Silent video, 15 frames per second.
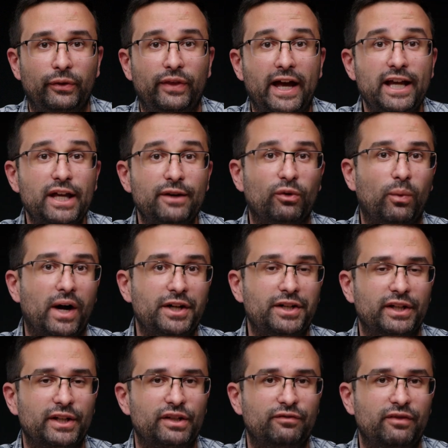Thank you for
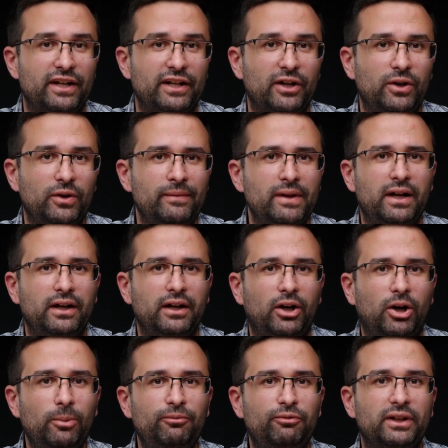watching this video.
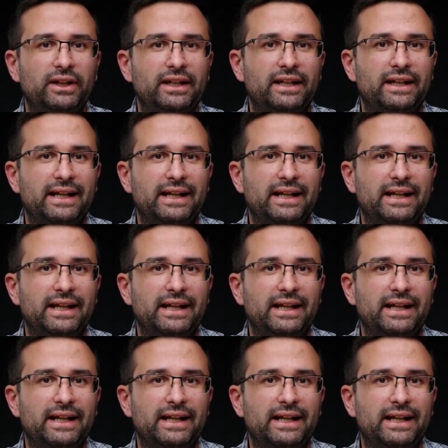Hopefully